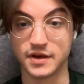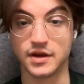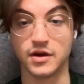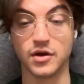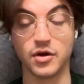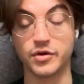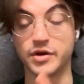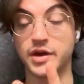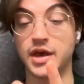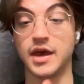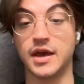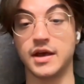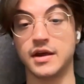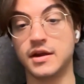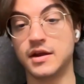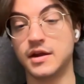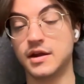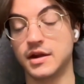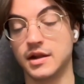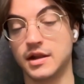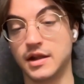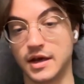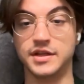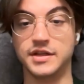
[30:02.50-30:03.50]
say, okay,
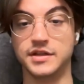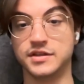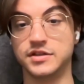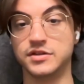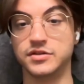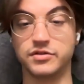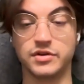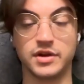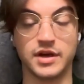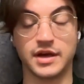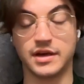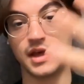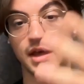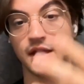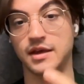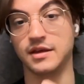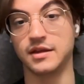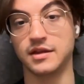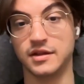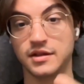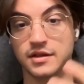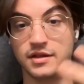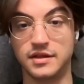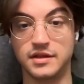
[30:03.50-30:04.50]
it needs to
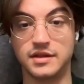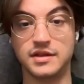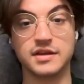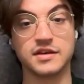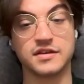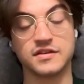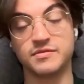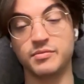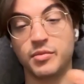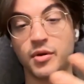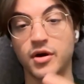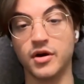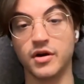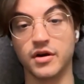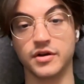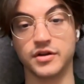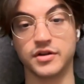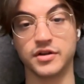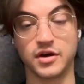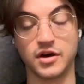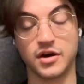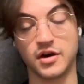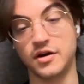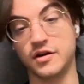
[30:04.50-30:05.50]
take this
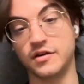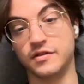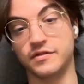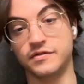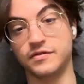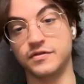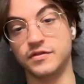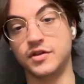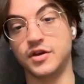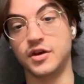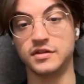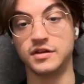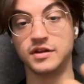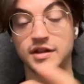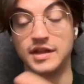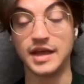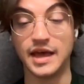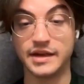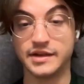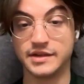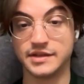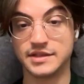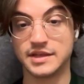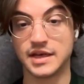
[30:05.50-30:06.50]
part of the
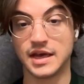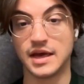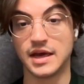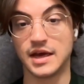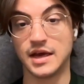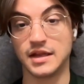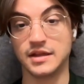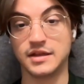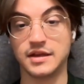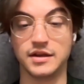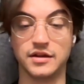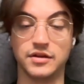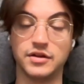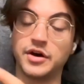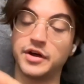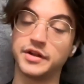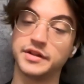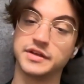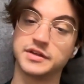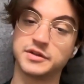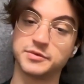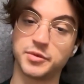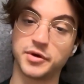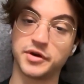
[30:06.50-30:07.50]
data set and
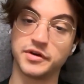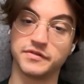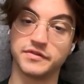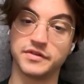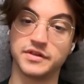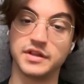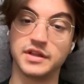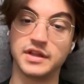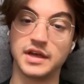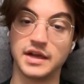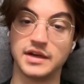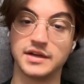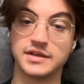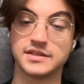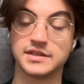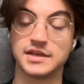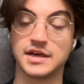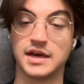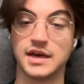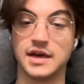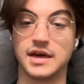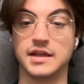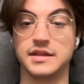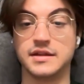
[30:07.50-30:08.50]
not this part of the data
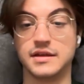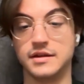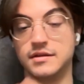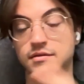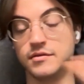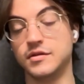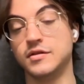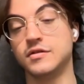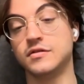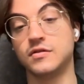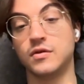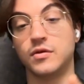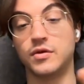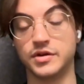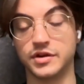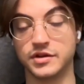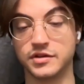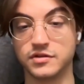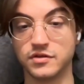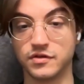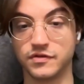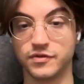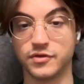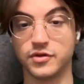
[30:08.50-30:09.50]
set, and so on
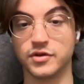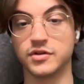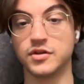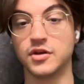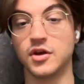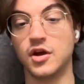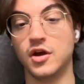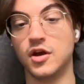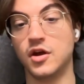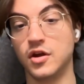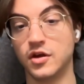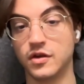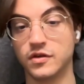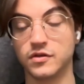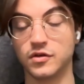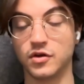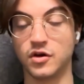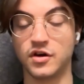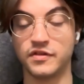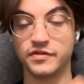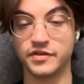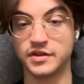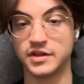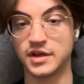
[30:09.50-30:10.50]
and so forth.
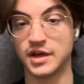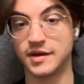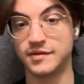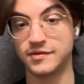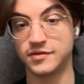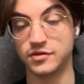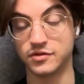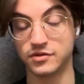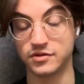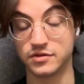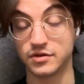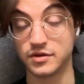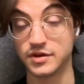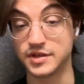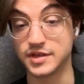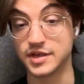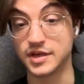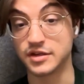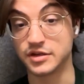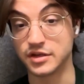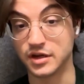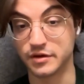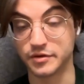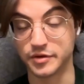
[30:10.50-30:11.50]
So oftentimes those queries
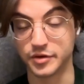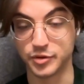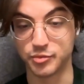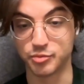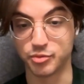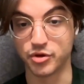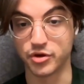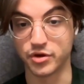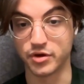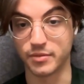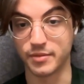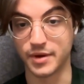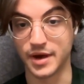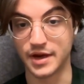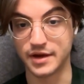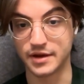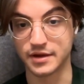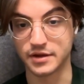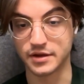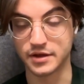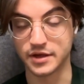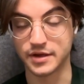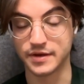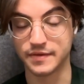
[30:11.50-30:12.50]
get generated
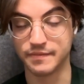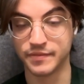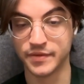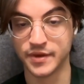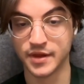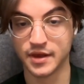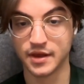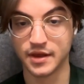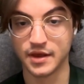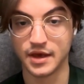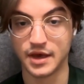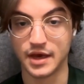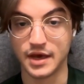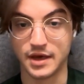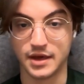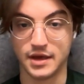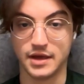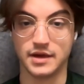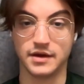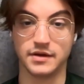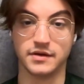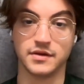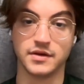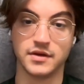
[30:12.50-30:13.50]
programmatically,
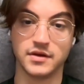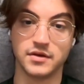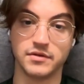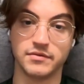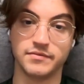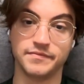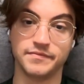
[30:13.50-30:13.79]
and